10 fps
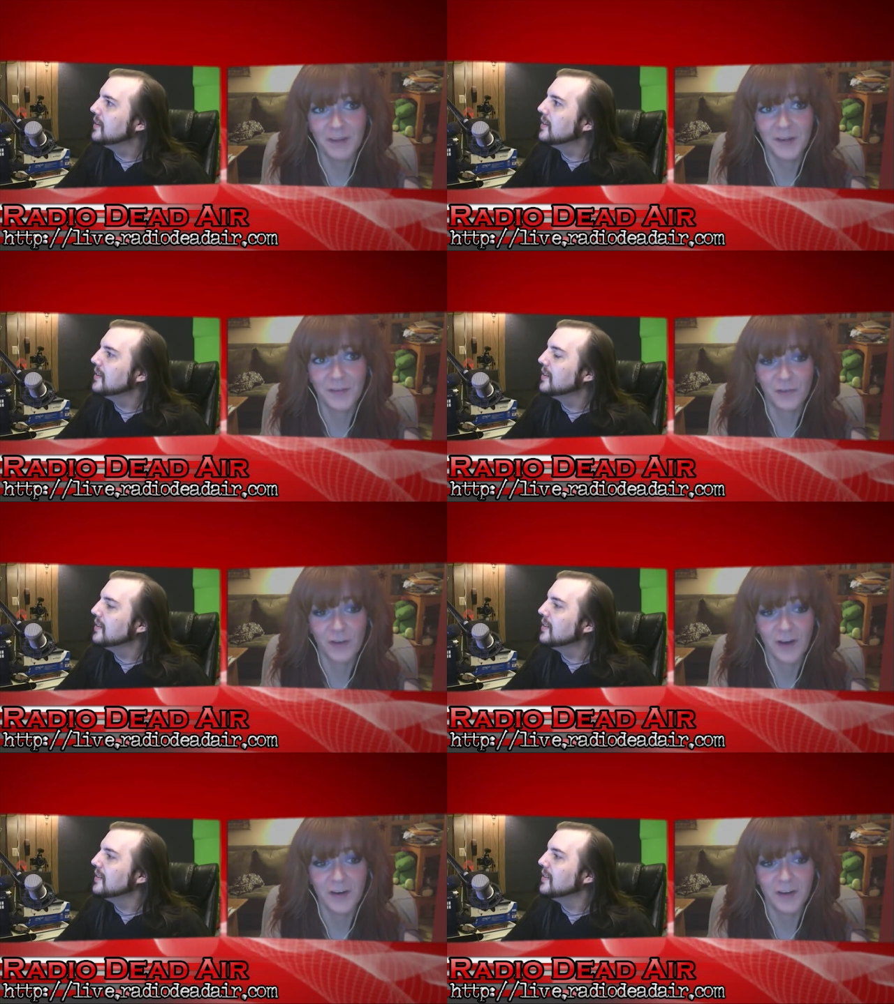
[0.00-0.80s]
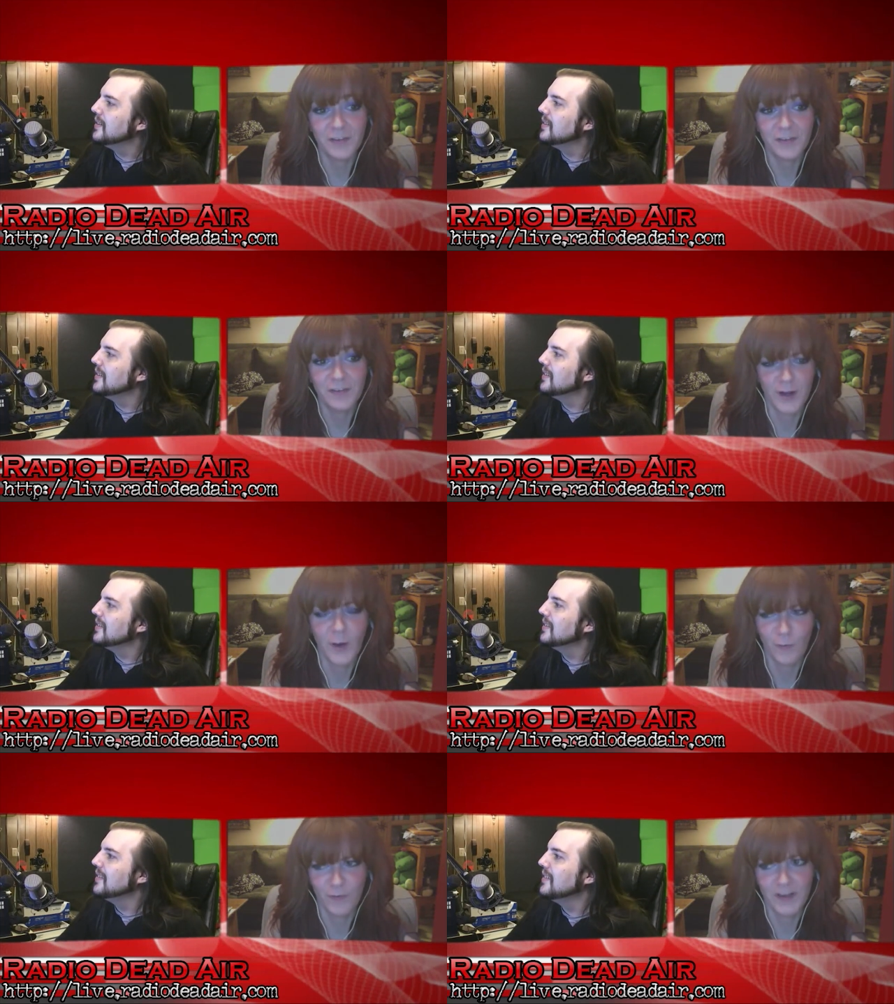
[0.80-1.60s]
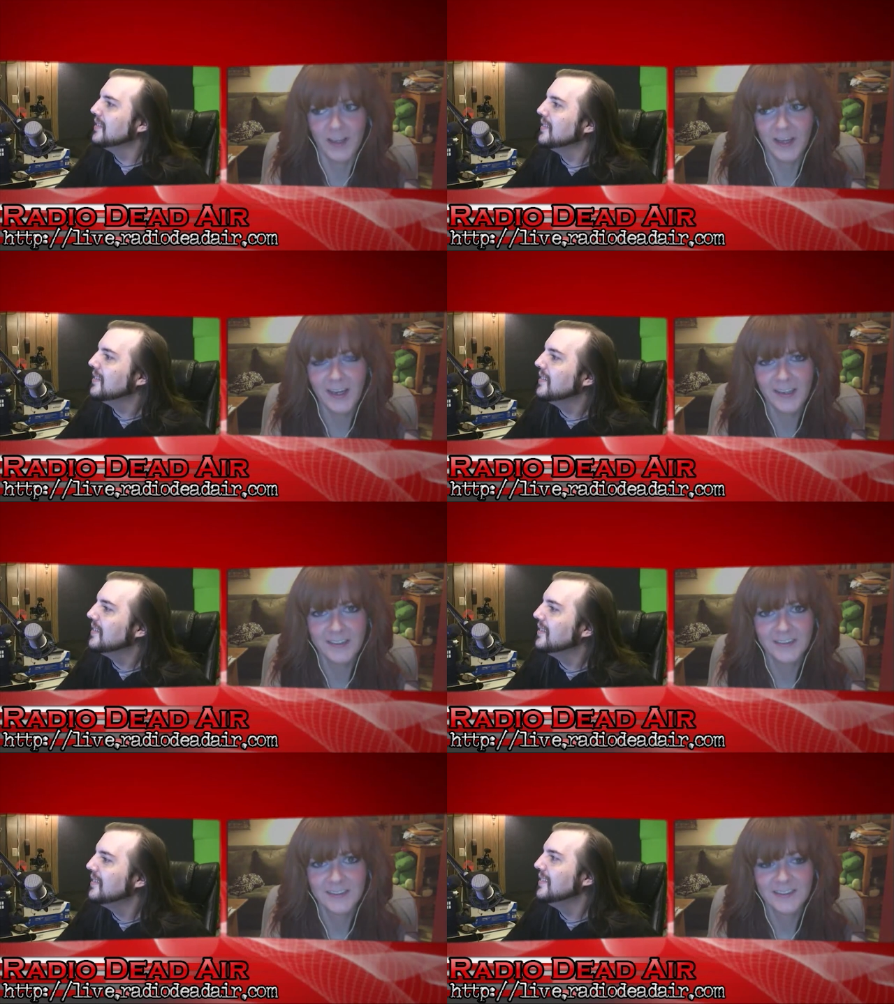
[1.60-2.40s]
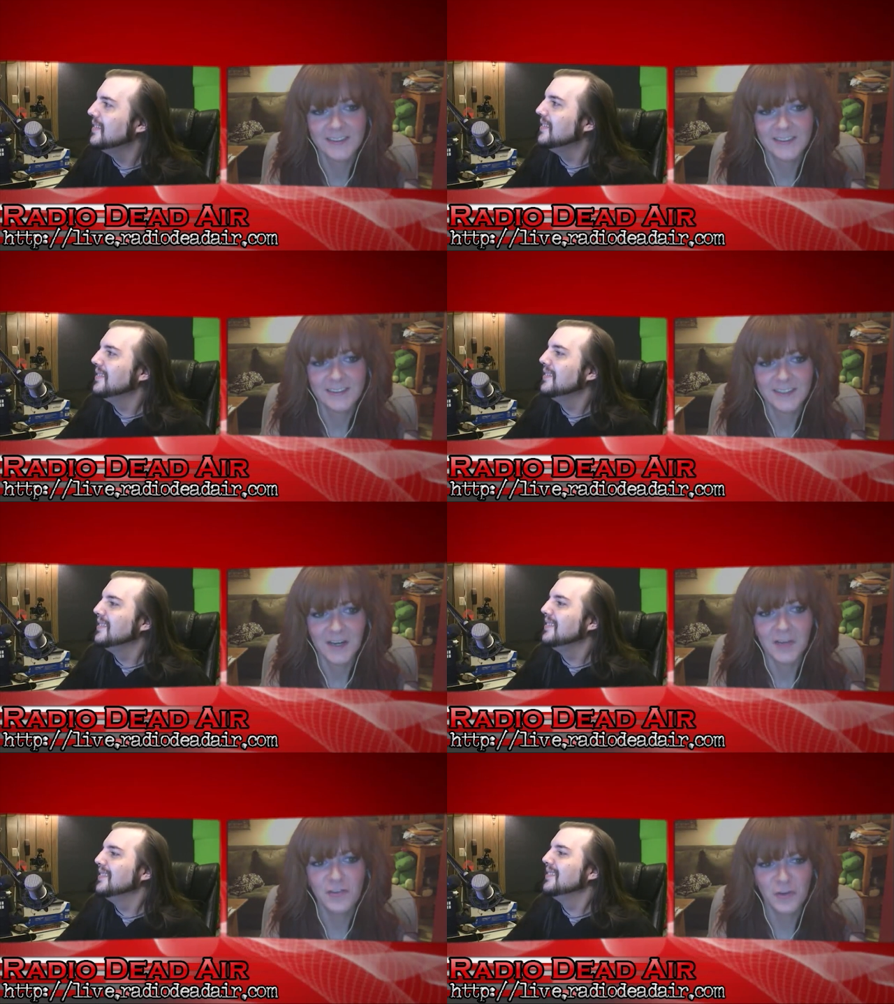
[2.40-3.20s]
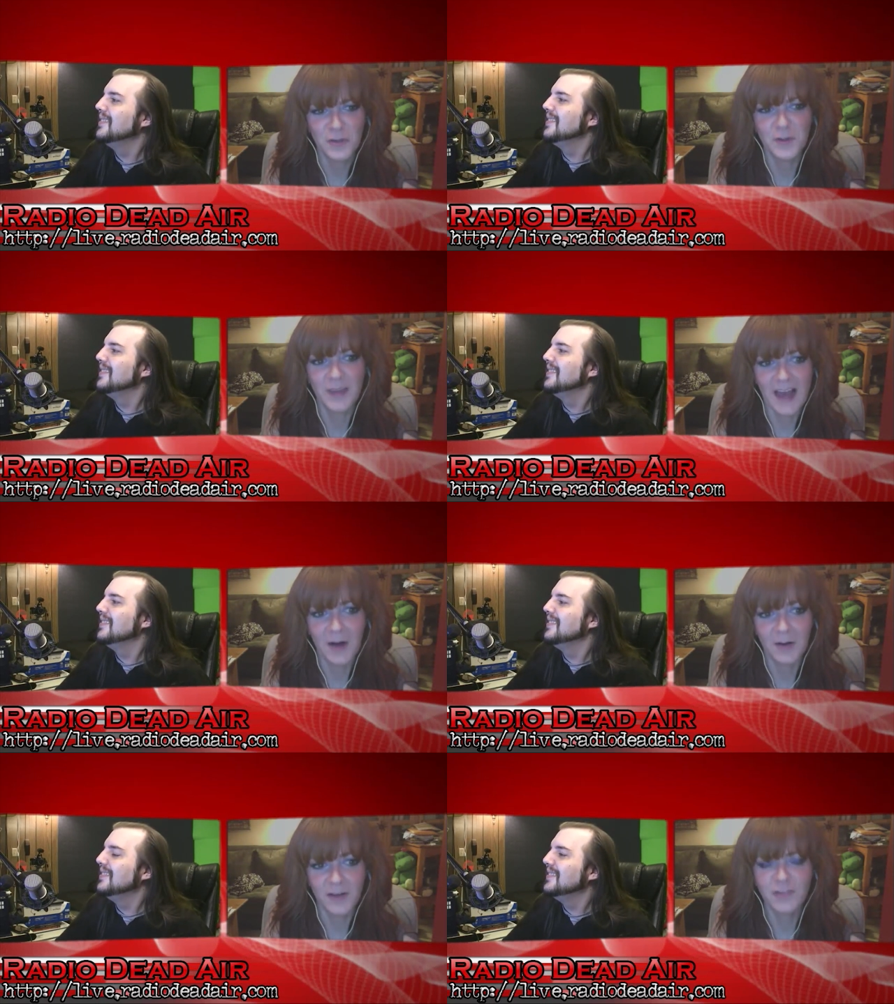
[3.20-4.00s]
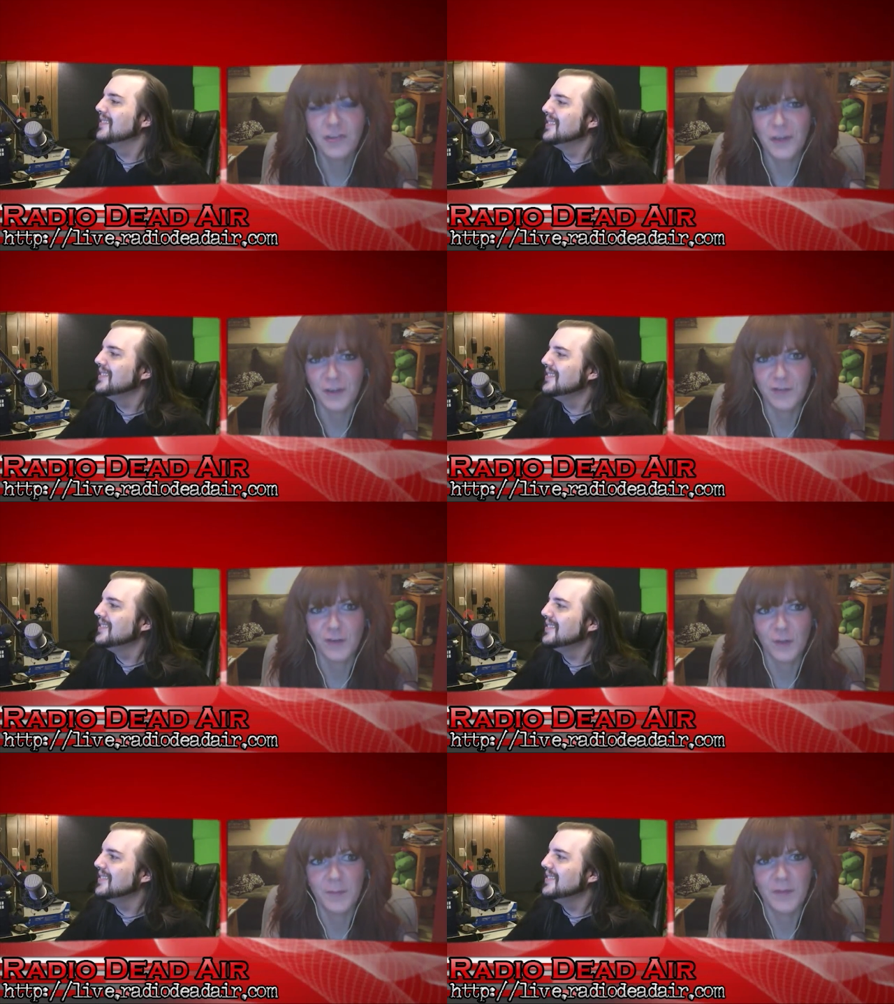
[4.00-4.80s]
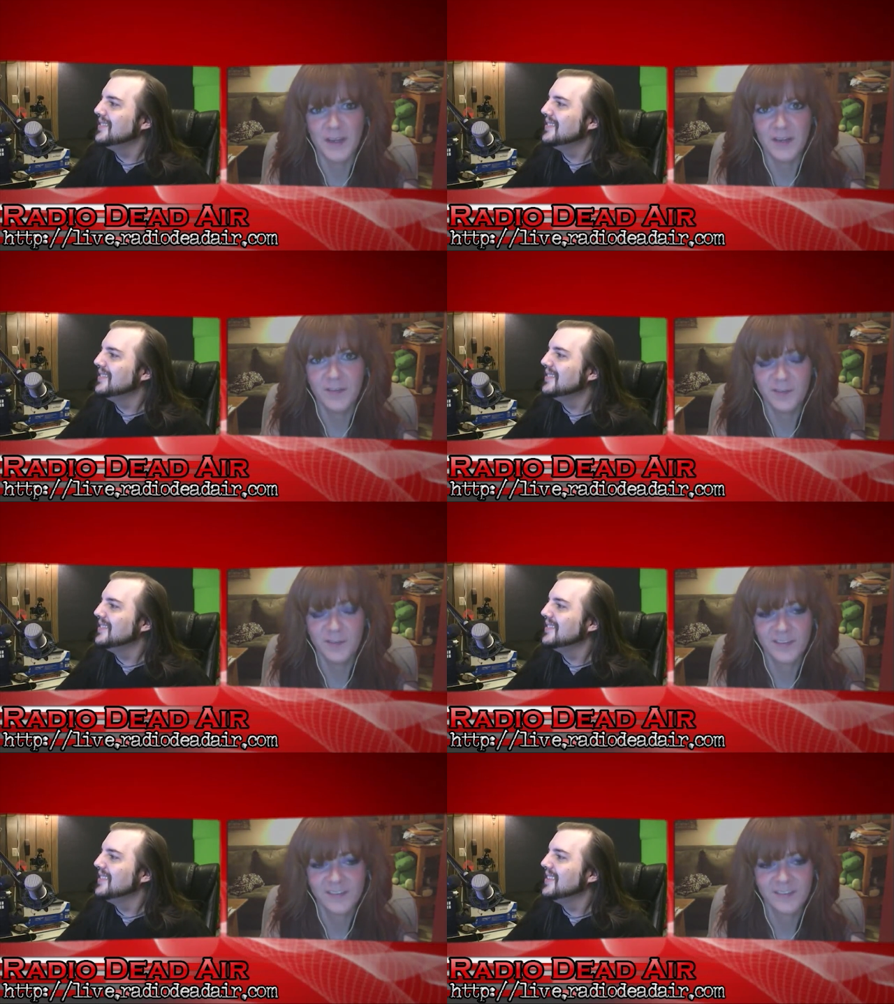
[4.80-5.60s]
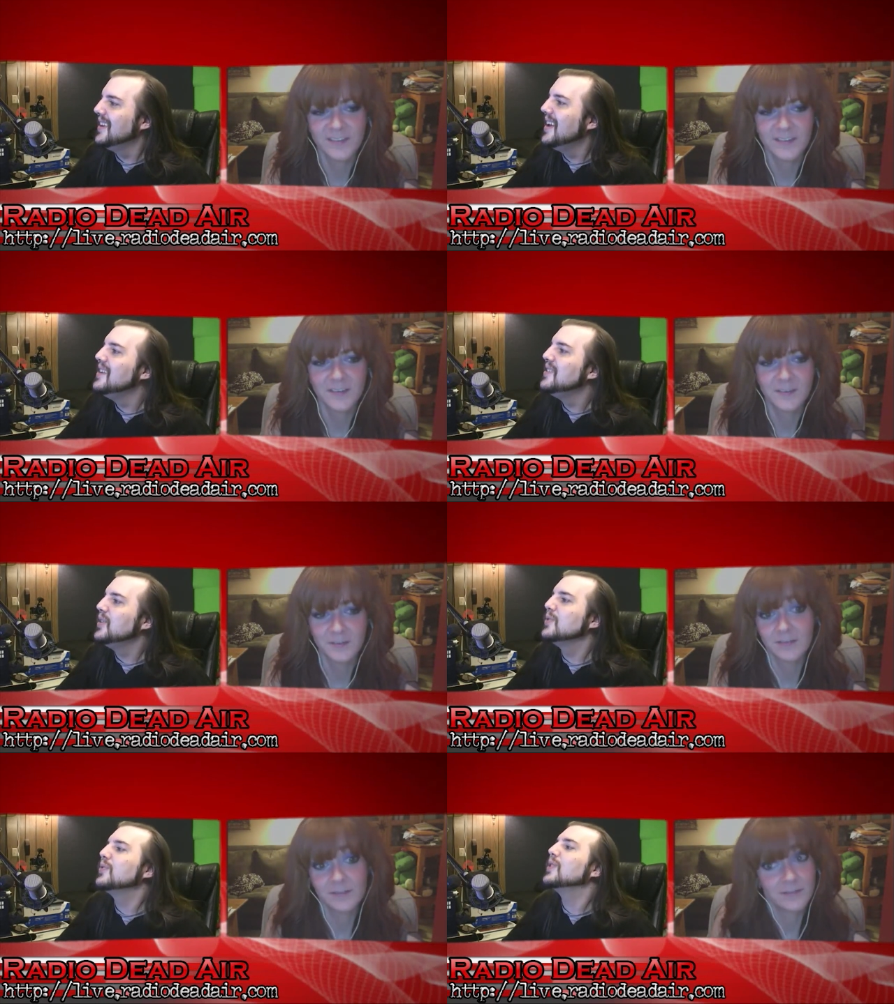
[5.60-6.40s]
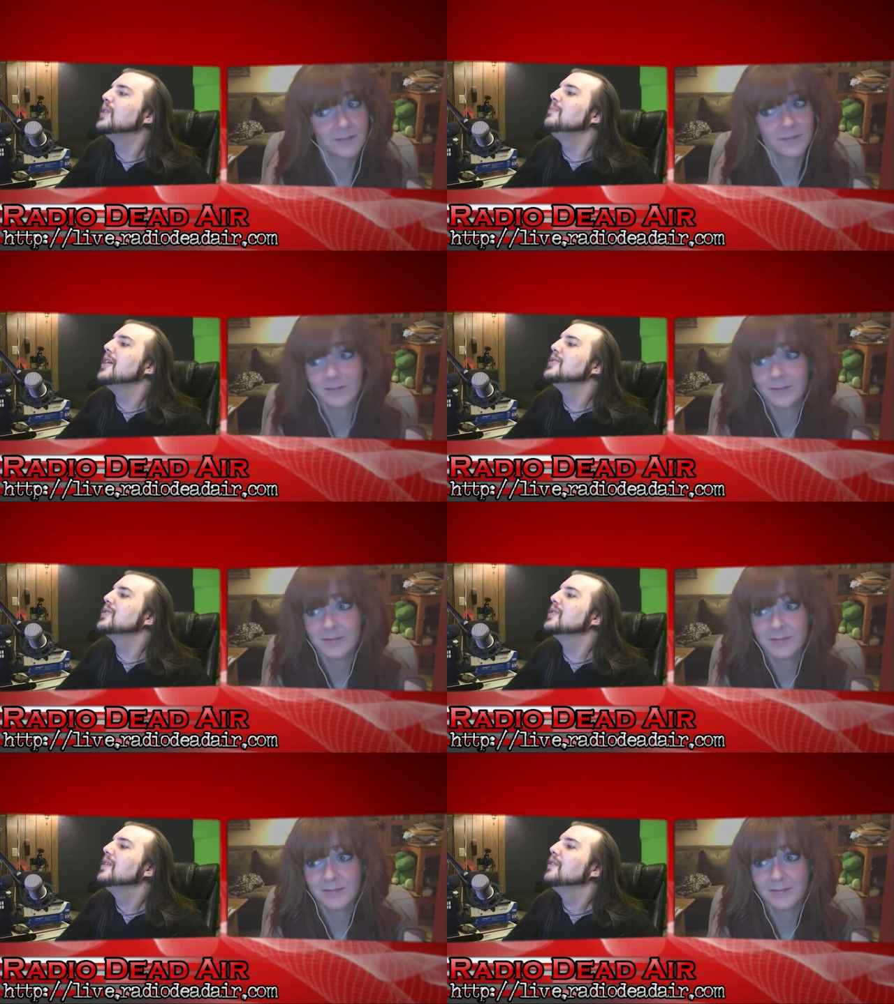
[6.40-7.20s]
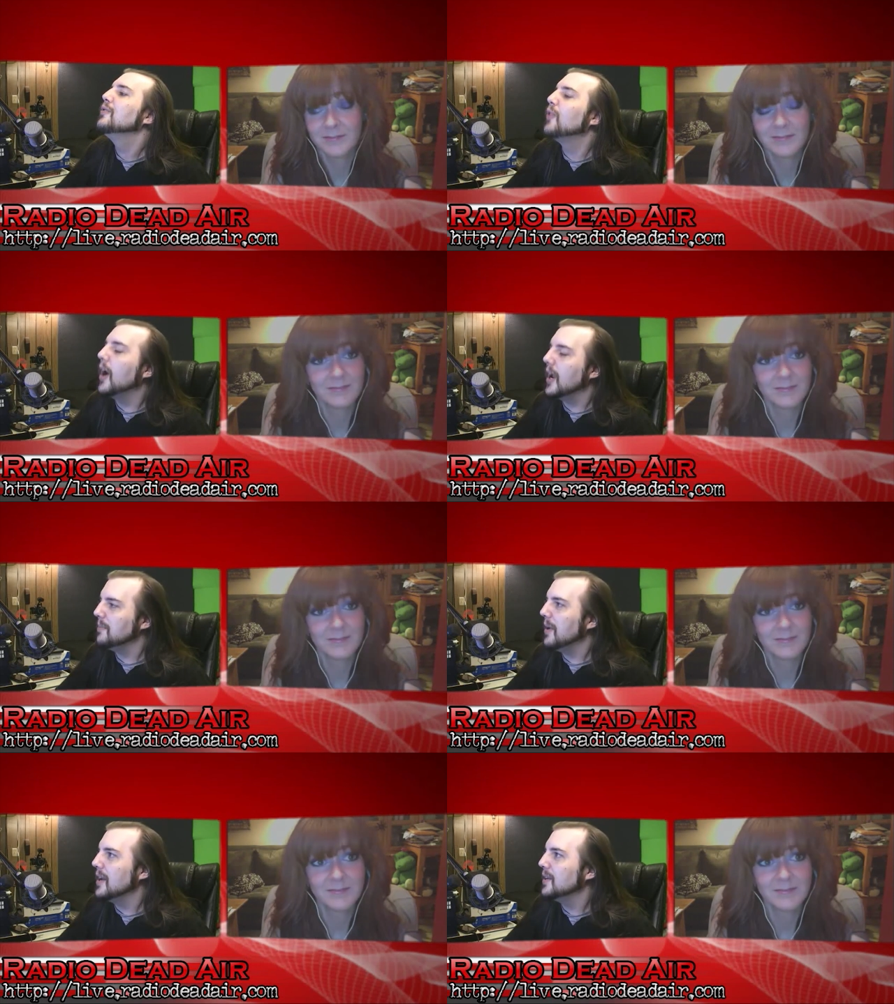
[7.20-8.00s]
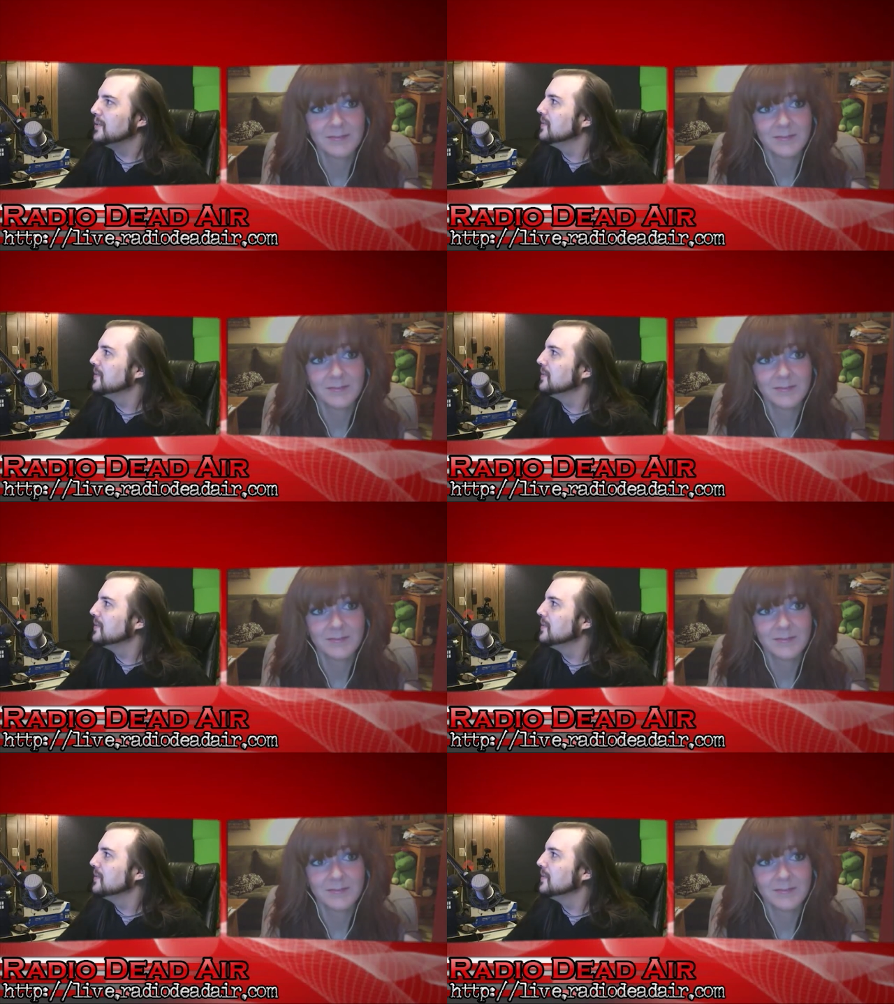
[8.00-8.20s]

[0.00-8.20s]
Speaker 1: being contrary, and She was like, "Oh, really? I'll show you loud. I'll show you disturbing the peace."
Speaker 2: Just for good measure, frying pan.